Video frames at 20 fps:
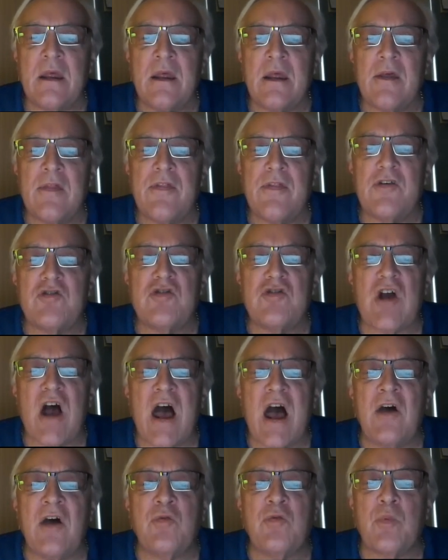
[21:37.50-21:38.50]
the
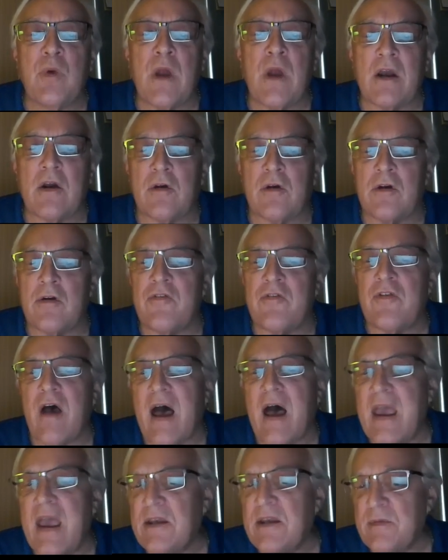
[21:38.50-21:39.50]
child records
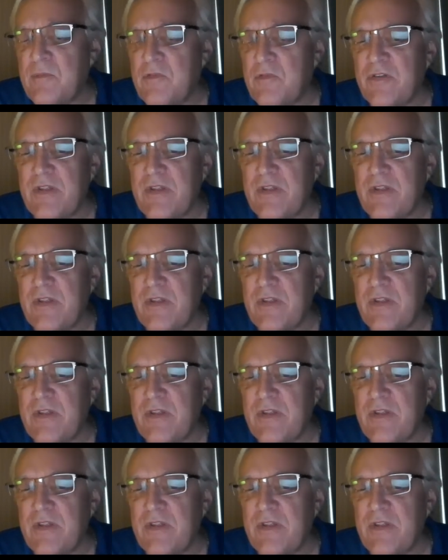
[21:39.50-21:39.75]
items